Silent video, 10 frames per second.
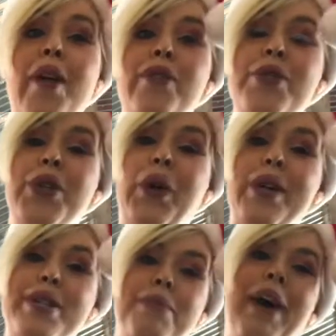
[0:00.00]
other
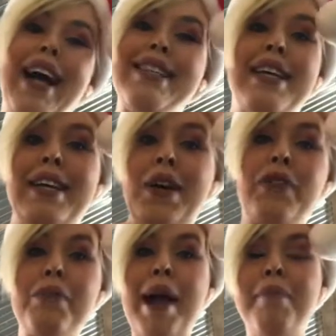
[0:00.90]
stores. But
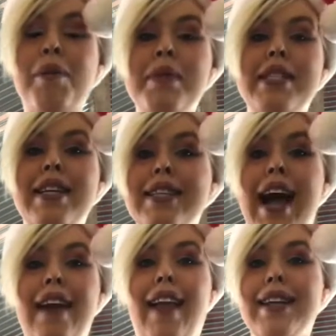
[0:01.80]
for my purposes,
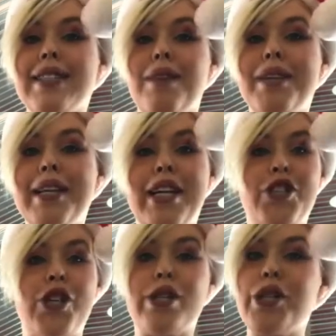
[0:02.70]
I like something
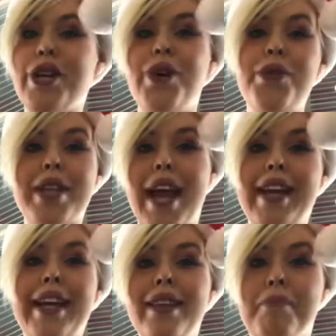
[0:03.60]
that's just cute and
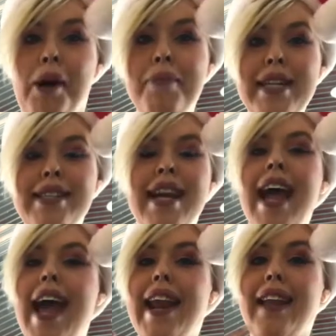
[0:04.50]
in the moment,
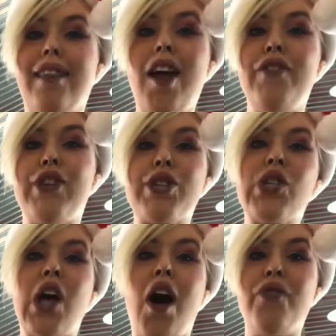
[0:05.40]
and I love the
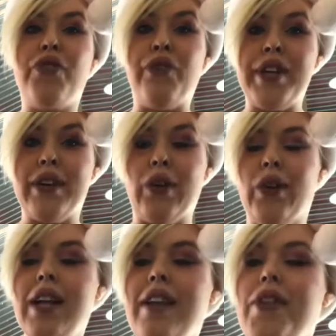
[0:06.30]
soft
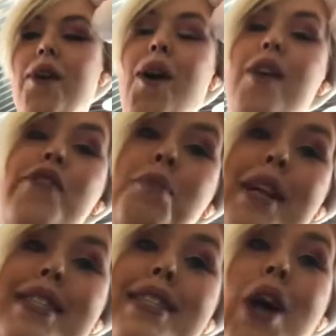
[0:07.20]
feel. There are a few
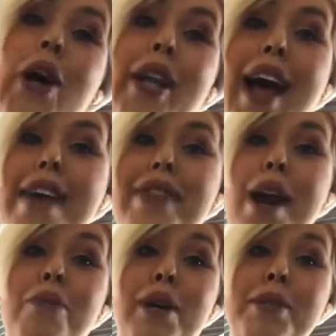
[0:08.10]
places online that
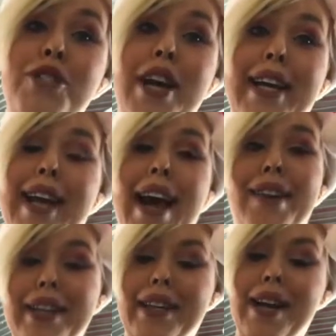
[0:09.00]
I will be checking
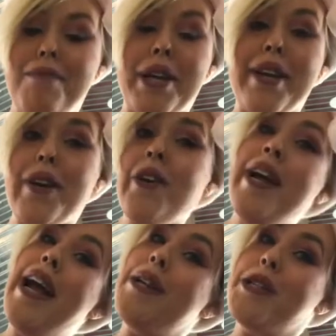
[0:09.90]
out in the coming year
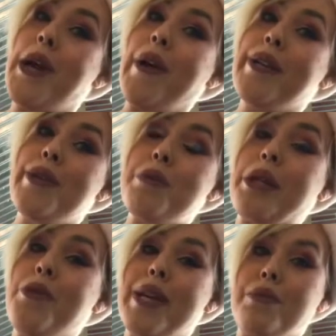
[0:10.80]
and sharing those
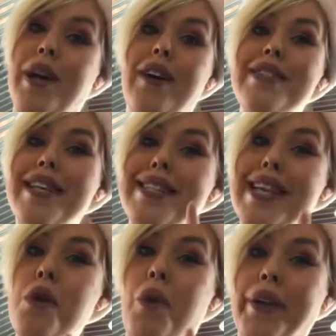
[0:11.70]
with you as well to
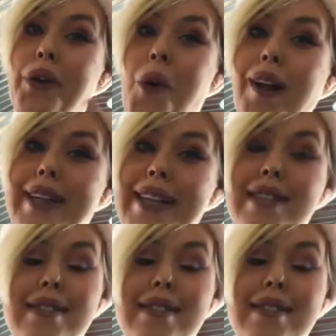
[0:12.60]
see what the quality